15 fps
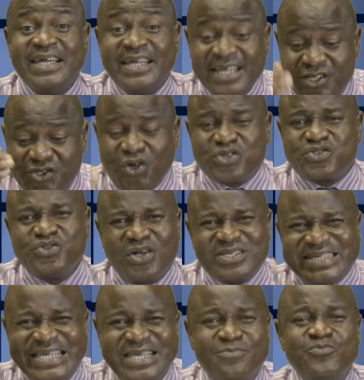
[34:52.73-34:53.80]
It does not
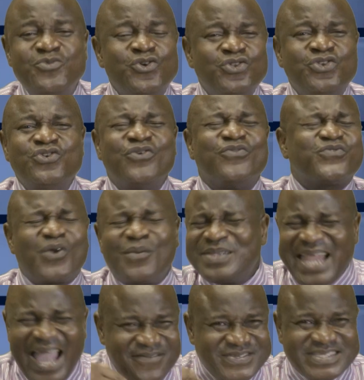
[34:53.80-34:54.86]
immune you from
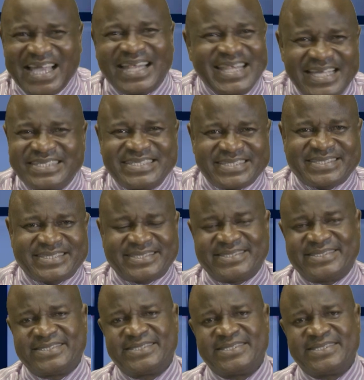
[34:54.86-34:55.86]
life challenges.